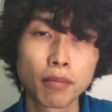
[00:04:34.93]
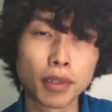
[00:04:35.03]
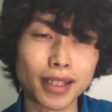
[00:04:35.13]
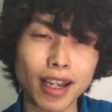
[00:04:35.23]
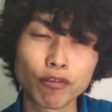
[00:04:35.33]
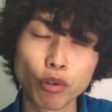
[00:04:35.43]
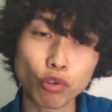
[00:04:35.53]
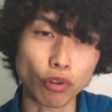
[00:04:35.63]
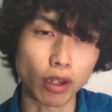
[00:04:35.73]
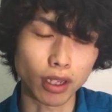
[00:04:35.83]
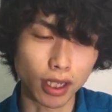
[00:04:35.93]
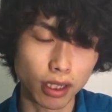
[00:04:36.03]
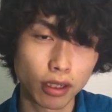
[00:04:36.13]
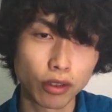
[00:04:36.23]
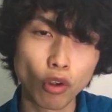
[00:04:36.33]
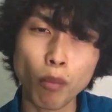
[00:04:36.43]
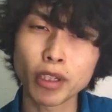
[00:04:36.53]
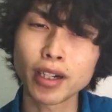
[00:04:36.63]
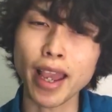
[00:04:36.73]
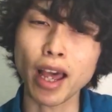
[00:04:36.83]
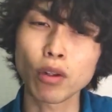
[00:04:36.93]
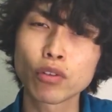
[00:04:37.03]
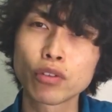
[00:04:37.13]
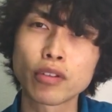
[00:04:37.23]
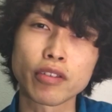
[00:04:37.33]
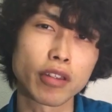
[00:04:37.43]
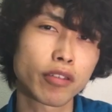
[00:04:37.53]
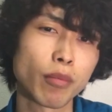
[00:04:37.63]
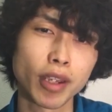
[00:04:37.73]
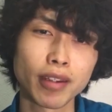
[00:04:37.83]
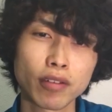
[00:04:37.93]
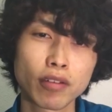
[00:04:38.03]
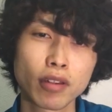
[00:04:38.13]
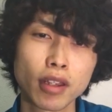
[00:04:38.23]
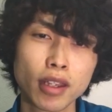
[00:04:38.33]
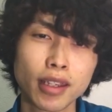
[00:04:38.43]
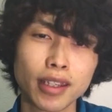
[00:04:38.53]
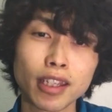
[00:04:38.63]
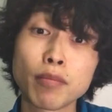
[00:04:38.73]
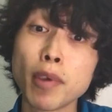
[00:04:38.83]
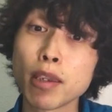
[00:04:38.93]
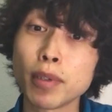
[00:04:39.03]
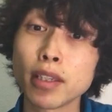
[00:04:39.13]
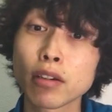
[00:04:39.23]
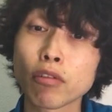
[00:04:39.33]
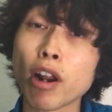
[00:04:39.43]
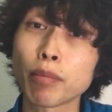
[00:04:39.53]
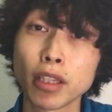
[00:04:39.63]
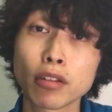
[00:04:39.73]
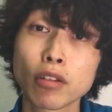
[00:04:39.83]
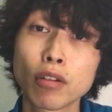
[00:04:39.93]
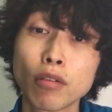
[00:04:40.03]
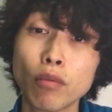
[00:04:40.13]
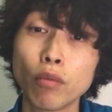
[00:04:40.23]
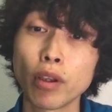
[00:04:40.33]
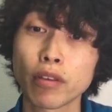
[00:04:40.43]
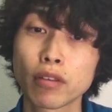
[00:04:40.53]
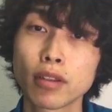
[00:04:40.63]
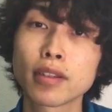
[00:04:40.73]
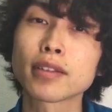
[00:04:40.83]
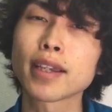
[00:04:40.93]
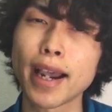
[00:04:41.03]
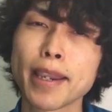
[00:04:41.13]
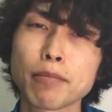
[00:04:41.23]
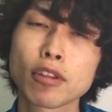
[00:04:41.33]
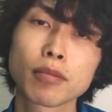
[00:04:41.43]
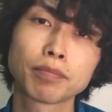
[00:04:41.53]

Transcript: But unfortunately, no matter how good the system is, it may be corrupted with the times.